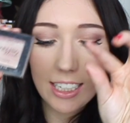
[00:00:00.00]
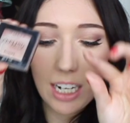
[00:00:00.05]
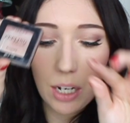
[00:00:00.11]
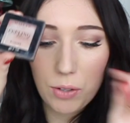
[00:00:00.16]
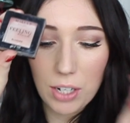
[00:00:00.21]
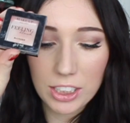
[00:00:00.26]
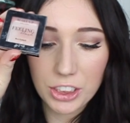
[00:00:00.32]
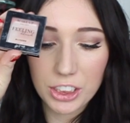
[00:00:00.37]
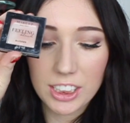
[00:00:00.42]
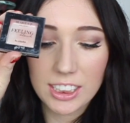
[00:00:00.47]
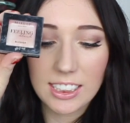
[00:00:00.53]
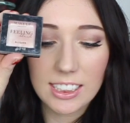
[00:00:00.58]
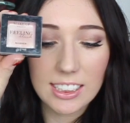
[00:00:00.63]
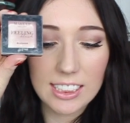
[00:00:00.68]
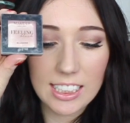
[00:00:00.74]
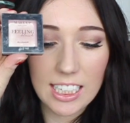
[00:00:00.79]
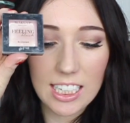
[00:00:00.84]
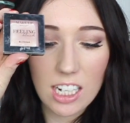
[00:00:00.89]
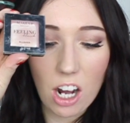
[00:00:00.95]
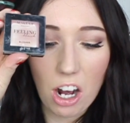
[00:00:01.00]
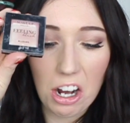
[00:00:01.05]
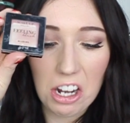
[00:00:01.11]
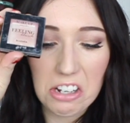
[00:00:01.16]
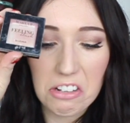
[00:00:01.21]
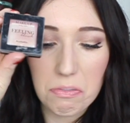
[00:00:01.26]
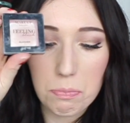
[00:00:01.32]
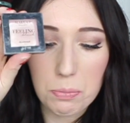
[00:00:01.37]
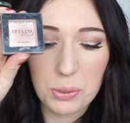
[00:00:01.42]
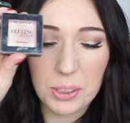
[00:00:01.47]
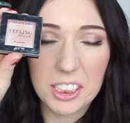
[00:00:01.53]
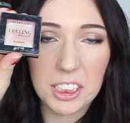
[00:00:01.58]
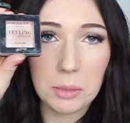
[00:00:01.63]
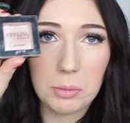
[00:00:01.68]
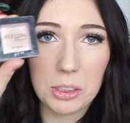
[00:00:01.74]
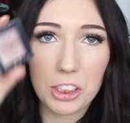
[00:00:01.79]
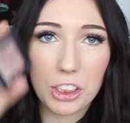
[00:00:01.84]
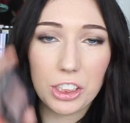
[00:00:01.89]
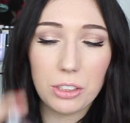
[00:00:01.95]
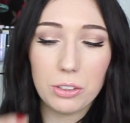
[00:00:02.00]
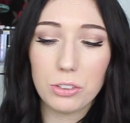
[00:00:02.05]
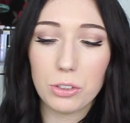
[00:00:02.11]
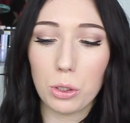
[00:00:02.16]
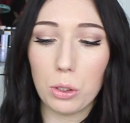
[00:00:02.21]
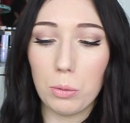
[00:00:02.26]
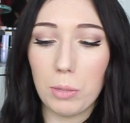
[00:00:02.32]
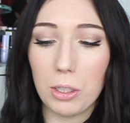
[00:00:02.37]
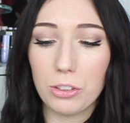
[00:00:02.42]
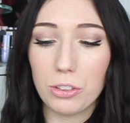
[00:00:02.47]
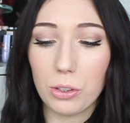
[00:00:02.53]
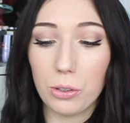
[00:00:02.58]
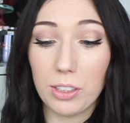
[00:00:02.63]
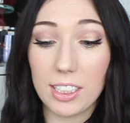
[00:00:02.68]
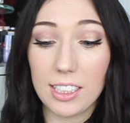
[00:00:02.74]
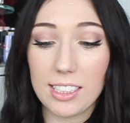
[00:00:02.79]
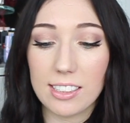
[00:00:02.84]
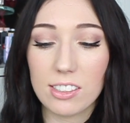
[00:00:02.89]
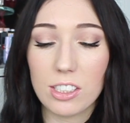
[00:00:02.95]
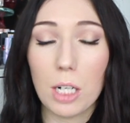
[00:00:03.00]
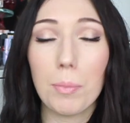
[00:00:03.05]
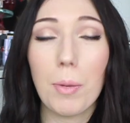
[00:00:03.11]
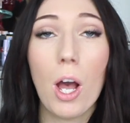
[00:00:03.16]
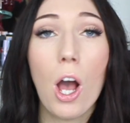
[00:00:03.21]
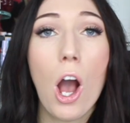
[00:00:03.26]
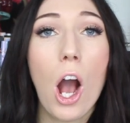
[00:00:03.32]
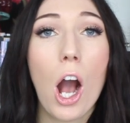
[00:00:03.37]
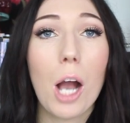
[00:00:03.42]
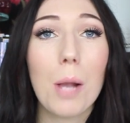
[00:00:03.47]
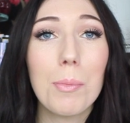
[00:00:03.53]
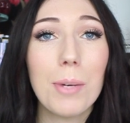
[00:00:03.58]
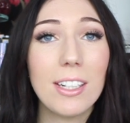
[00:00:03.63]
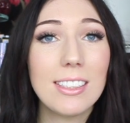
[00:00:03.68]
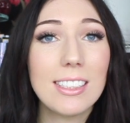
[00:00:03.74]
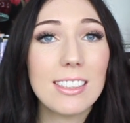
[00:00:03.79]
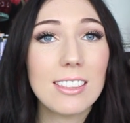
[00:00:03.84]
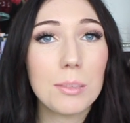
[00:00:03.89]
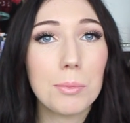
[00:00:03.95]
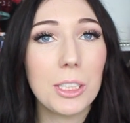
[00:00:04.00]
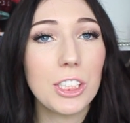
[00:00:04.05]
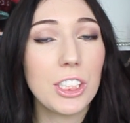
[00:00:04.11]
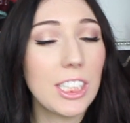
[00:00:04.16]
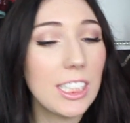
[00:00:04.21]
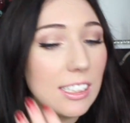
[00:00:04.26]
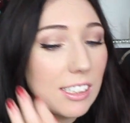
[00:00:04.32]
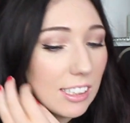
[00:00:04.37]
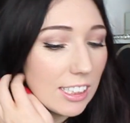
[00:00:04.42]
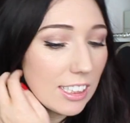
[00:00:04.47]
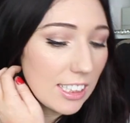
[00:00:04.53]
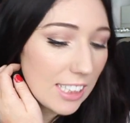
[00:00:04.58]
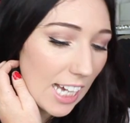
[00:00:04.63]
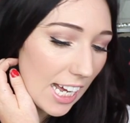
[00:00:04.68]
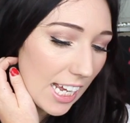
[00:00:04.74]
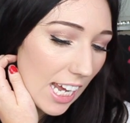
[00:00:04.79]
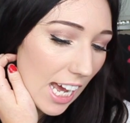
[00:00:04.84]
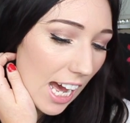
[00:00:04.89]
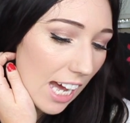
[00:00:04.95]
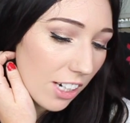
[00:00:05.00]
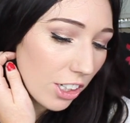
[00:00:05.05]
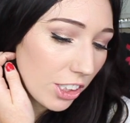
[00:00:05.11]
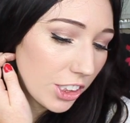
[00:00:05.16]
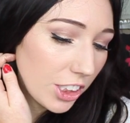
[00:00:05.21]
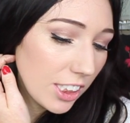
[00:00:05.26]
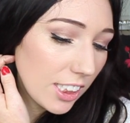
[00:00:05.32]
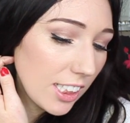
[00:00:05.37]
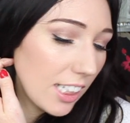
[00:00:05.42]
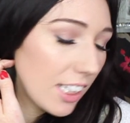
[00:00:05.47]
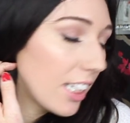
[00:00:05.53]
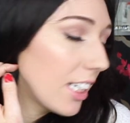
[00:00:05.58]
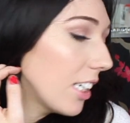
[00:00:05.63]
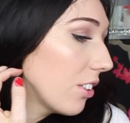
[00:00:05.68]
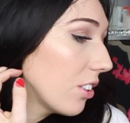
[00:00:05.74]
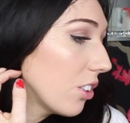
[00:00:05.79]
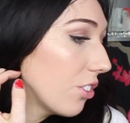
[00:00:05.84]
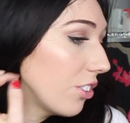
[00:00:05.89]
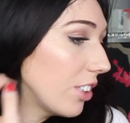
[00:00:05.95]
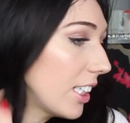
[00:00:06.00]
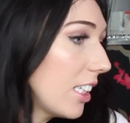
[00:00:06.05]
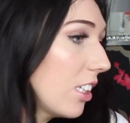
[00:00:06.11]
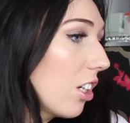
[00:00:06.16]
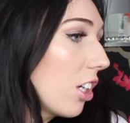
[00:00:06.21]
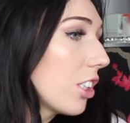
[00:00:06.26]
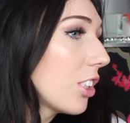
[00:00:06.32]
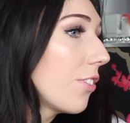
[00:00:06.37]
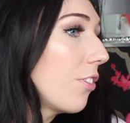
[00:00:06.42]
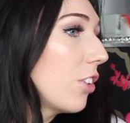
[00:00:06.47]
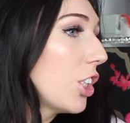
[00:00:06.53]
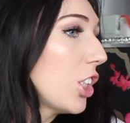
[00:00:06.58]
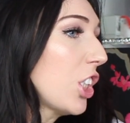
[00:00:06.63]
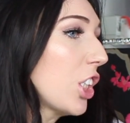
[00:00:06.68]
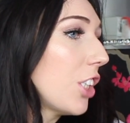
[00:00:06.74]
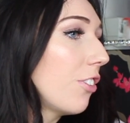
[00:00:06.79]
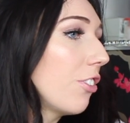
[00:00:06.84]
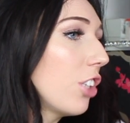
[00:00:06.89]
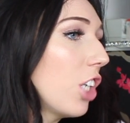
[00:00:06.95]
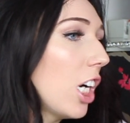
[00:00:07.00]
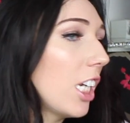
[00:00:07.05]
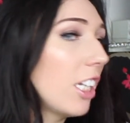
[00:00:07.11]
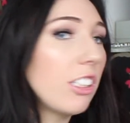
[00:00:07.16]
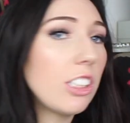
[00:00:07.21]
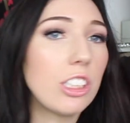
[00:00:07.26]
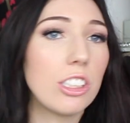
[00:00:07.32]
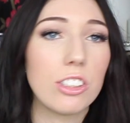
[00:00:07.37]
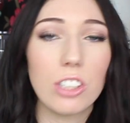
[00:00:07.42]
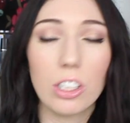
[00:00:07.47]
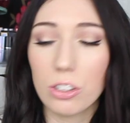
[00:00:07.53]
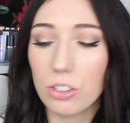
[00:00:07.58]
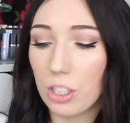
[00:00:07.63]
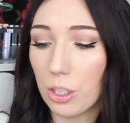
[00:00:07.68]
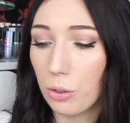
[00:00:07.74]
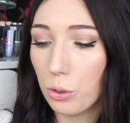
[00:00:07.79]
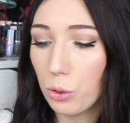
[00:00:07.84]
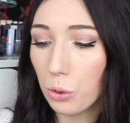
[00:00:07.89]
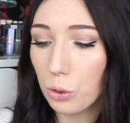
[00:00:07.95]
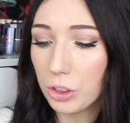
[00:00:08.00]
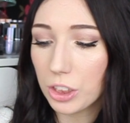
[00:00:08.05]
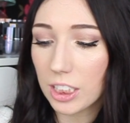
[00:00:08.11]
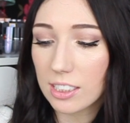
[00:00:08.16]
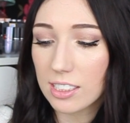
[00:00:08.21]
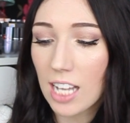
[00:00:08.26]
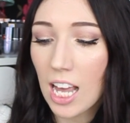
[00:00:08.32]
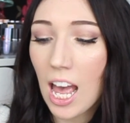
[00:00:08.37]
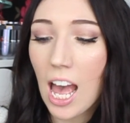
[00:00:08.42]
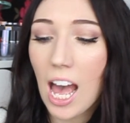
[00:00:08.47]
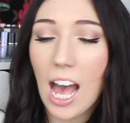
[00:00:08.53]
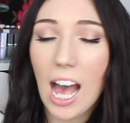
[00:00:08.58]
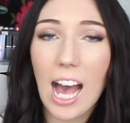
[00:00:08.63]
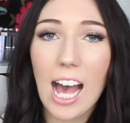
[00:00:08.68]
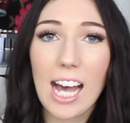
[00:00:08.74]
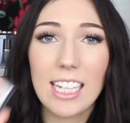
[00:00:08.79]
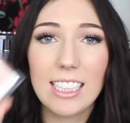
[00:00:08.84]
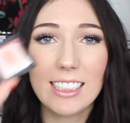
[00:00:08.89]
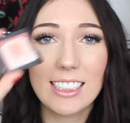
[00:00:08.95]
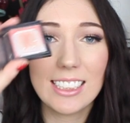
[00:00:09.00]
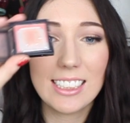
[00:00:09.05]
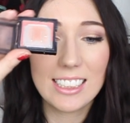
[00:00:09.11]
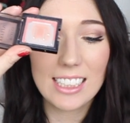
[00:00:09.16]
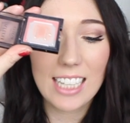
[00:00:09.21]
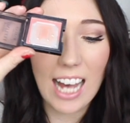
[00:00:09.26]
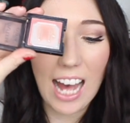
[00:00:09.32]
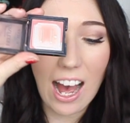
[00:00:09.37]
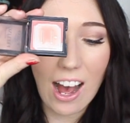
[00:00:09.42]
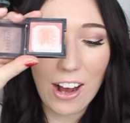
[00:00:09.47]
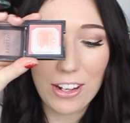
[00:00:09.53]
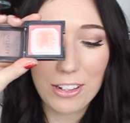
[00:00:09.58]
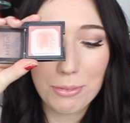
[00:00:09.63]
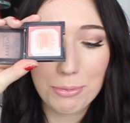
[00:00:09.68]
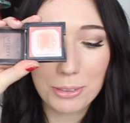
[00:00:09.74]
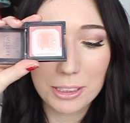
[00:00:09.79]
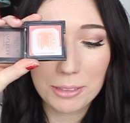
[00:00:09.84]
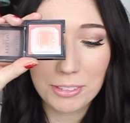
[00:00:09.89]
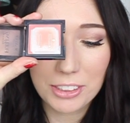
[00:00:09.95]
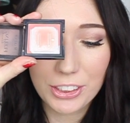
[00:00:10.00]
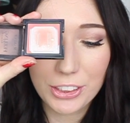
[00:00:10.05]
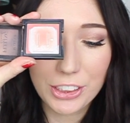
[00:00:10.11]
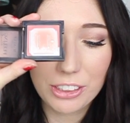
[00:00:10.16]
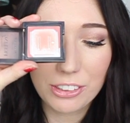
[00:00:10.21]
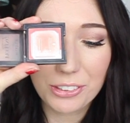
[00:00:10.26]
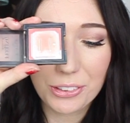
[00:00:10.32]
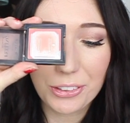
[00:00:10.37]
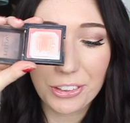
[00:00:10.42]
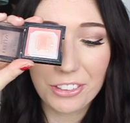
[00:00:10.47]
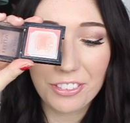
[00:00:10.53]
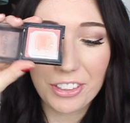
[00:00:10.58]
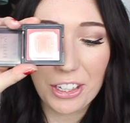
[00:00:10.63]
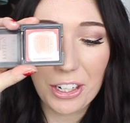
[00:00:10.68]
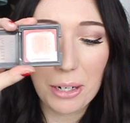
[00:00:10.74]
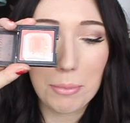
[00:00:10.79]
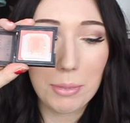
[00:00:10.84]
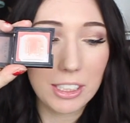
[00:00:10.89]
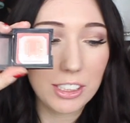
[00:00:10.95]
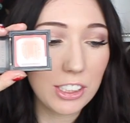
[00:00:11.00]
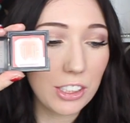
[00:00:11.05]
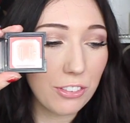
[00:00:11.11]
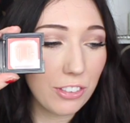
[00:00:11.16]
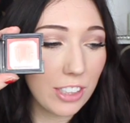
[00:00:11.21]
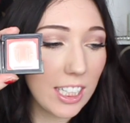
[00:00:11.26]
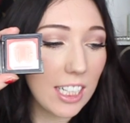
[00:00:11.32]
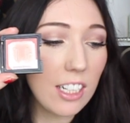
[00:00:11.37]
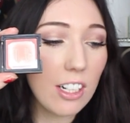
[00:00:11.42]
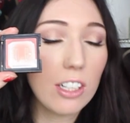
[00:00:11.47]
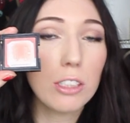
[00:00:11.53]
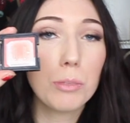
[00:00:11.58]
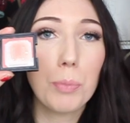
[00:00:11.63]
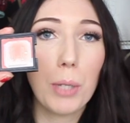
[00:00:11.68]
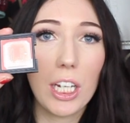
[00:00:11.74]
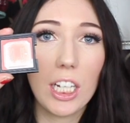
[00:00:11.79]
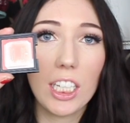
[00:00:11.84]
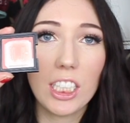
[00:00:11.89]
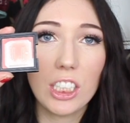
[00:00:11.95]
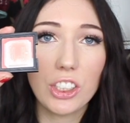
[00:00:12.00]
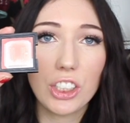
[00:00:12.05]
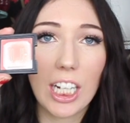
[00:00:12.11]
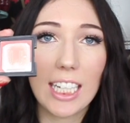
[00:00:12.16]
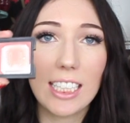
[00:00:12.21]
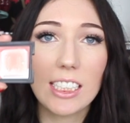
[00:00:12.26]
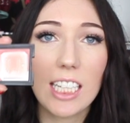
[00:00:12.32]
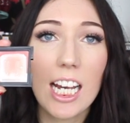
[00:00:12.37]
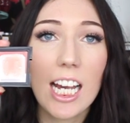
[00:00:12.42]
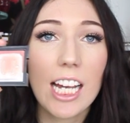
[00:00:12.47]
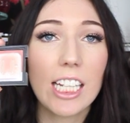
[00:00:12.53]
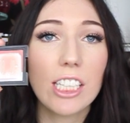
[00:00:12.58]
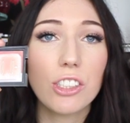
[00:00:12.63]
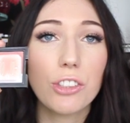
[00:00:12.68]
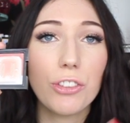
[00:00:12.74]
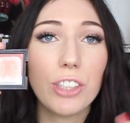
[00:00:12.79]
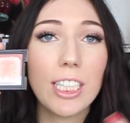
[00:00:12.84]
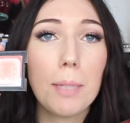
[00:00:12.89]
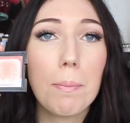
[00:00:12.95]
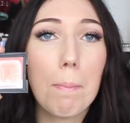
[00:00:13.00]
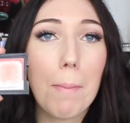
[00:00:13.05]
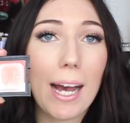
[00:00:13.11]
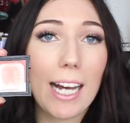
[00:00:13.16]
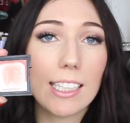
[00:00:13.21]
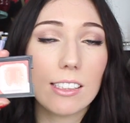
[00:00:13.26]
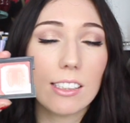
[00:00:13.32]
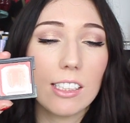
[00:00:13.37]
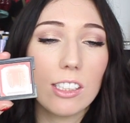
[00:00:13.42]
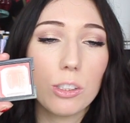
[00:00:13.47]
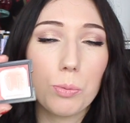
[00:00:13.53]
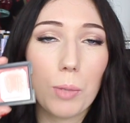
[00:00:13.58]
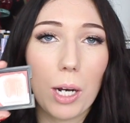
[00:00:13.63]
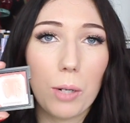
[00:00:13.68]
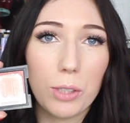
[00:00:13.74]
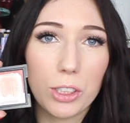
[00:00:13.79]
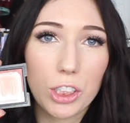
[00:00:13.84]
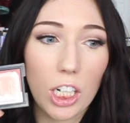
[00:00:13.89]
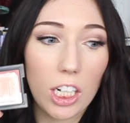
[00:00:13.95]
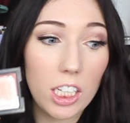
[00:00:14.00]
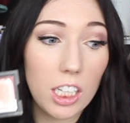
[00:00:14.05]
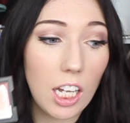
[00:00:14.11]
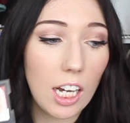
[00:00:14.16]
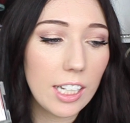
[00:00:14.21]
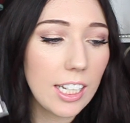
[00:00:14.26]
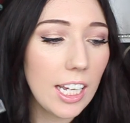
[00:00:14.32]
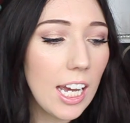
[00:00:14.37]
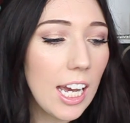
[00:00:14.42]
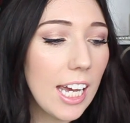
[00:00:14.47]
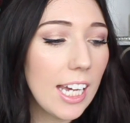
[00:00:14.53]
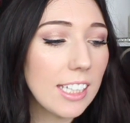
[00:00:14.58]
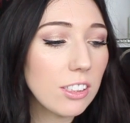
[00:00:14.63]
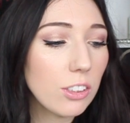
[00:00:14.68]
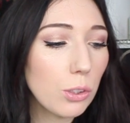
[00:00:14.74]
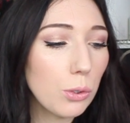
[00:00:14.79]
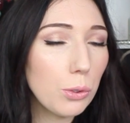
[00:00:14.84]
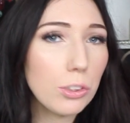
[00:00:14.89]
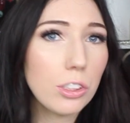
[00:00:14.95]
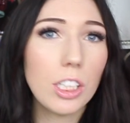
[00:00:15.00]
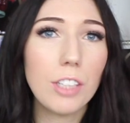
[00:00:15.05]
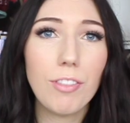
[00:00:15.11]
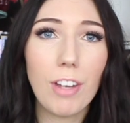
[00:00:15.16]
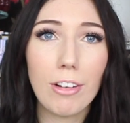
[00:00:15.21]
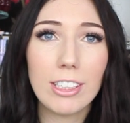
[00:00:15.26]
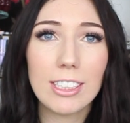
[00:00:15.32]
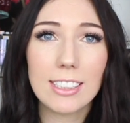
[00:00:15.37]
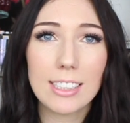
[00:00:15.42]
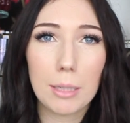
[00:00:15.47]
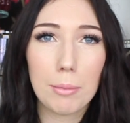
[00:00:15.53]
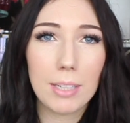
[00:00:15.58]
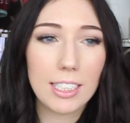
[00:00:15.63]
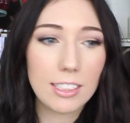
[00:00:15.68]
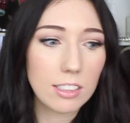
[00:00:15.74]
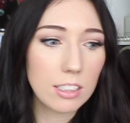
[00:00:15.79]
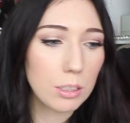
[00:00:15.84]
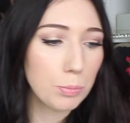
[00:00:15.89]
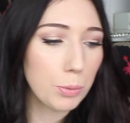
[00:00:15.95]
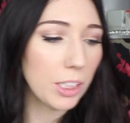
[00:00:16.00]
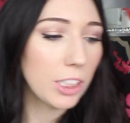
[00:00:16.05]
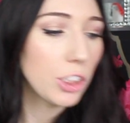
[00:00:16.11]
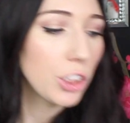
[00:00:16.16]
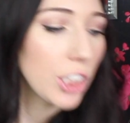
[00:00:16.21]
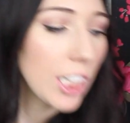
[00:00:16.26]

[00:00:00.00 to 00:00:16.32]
Now, as you can see, I have pretty much used almost all of this up. I'm wearing this on my cheeks today, and I just think it gives a really nice blush of colour. It just looks so gorgeous. And yeah, I pretty much used all of it up. It's a really nice pinky shade. It's really matte as well, which I like. It's also very similar to Spring